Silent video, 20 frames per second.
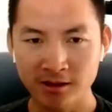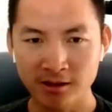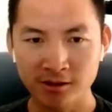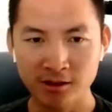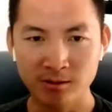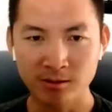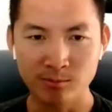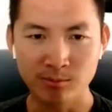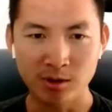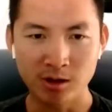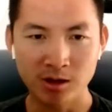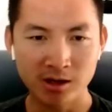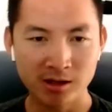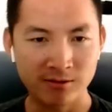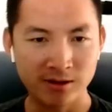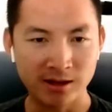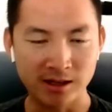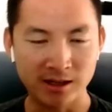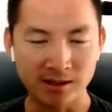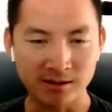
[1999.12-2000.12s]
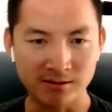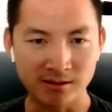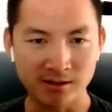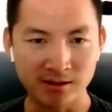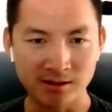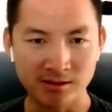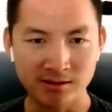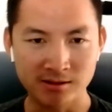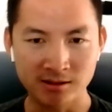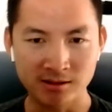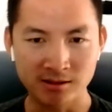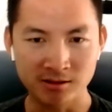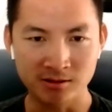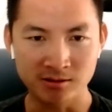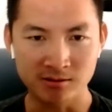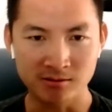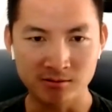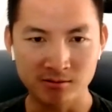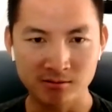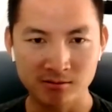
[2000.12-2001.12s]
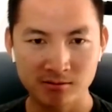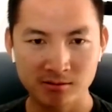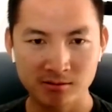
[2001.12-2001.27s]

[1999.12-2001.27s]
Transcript: cannot modify it, right? So